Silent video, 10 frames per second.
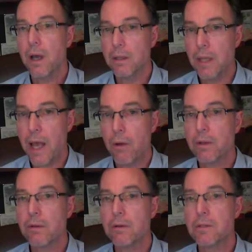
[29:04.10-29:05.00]

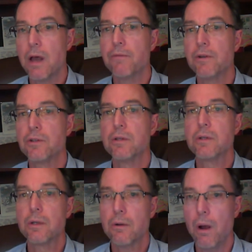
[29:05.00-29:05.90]
allowing their selfishness
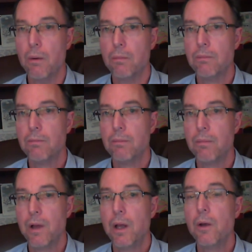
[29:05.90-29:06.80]
to grow,
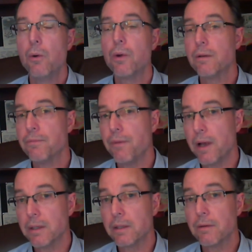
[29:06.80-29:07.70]
we can
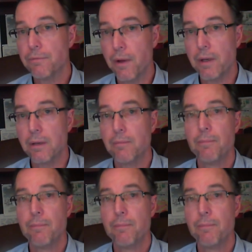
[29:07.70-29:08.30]
finally confront it.